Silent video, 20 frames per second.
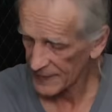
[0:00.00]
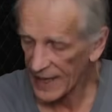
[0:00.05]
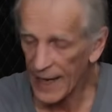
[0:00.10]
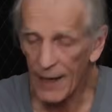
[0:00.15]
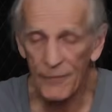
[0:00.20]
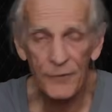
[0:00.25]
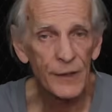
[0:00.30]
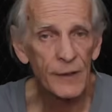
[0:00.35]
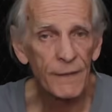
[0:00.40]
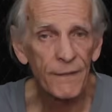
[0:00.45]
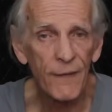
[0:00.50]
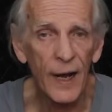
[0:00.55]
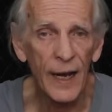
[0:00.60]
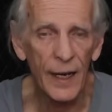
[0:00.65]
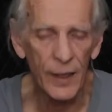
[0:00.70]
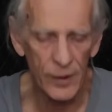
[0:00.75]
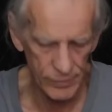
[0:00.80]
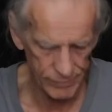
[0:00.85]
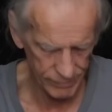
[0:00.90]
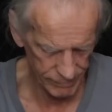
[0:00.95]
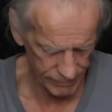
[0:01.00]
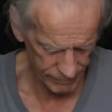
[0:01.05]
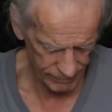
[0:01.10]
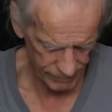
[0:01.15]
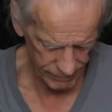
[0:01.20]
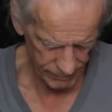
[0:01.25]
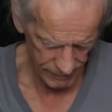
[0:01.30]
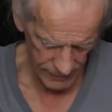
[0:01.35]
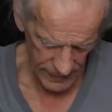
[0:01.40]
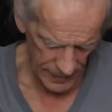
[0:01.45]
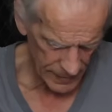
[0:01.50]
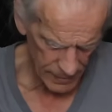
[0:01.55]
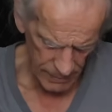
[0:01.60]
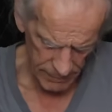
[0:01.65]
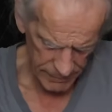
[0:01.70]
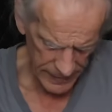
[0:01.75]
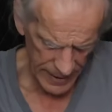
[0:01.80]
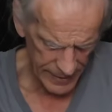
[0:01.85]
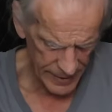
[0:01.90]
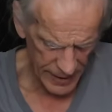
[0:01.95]
after you file.
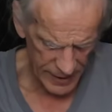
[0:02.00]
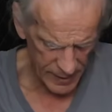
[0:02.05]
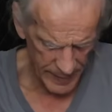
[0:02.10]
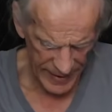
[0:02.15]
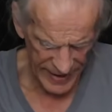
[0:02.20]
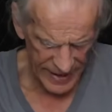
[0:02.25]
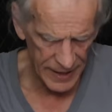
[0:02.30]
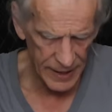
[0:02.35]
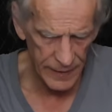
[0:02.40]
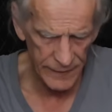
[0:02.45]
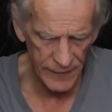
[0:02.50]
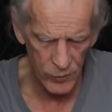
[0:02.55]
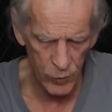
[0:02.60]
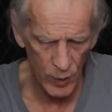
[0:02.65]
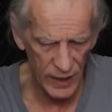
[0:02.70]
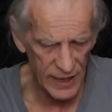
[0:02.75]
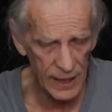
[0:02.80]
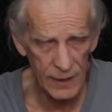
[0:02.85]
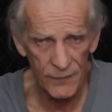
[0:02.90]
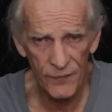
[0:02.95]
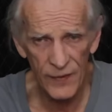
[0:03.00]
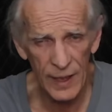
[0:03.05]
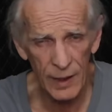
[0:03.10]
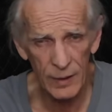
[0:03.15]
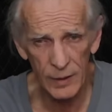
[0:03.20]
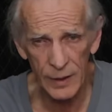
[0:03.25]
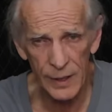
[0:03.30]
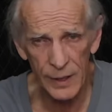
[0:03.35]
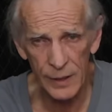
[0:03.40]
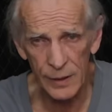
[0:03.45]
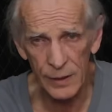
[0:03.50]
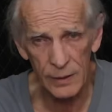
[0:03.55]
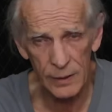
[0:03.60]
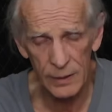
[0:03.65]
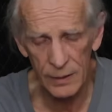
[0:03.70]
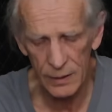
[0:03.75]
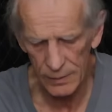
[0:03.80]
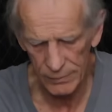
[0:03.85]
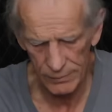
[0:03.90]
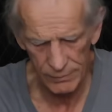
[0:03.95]
It doesn't make any difference what kind of file you
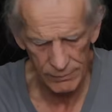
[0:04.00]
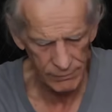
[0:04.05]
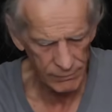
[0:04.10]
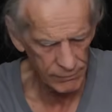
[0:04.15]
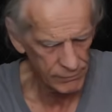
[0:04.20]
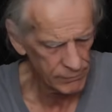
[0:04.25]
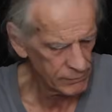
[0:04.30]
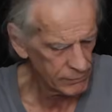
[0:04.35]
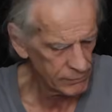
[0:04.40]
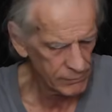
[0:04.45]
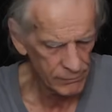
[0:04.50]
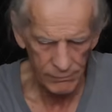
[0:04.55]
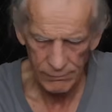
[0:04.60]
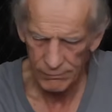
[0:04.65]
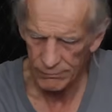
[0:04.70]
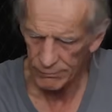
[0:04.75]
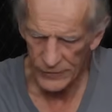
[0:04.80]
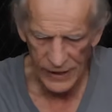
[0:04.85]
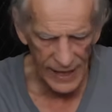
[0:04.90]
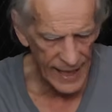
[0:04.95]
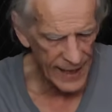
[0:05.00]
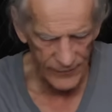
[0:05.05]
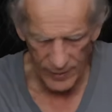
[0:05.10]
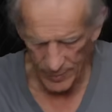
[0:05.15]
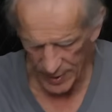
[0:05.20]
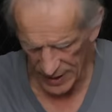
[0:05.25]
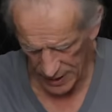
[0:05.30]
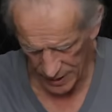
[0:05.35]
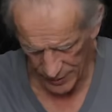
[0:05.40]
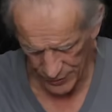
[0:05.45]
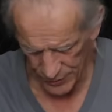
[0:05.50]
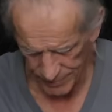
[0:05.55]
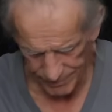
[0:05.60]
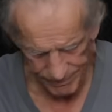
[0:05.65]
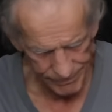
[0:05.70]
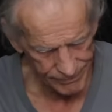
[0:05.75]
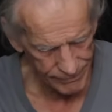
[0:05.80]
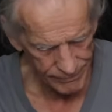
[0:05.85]
use, you have to polish.